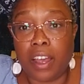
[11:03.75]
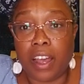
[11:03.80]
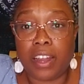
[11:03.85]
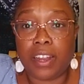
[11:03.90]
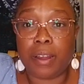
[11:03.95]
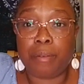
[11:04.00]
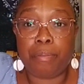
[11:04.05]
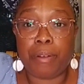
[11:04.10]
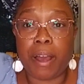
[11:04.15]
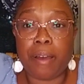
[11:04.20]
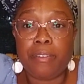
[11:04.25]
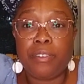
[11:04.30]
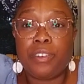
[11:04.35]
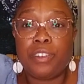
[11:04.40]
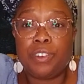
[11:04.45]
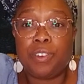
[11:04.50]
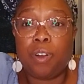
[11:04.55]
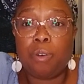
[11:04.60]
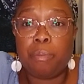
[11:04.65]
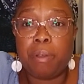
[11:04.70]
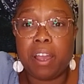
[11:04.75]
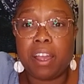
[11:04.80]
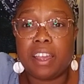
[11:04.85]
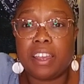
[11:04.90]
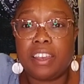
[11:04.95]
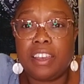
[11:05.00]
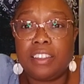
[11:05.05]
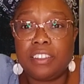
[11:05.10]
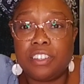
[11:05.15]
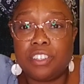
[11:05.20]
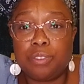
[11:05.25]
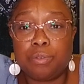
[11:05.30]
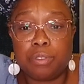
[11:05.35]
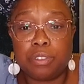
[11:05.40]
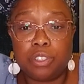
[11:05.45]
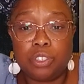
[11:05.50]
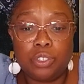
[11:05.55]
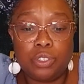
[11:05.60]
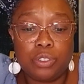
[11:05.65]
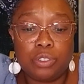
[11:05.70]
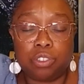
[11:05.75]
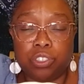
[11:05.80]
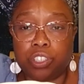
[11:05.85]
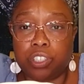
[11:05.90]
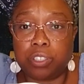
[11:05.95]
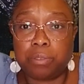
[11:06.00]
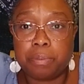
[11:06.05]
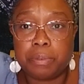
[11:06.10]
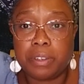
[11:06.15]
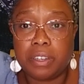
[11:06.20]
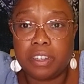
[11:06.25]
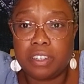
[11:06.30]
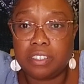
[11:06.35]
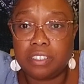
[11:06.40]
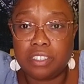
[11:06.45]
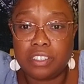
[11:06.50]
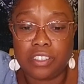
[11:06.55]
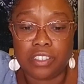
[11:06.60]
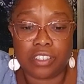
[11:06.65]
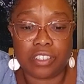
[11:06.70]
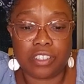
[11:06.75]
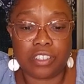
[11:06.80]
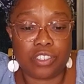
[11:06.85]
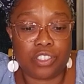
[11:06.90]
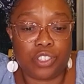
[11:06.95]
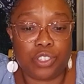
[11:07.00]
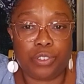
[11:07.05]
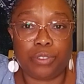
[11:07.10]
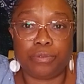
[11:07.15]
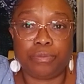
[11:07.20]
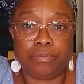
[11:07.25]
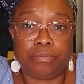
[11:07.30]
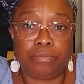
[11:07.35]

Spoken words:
And I'm probably gonna go back and eat this one too, just because this is good too.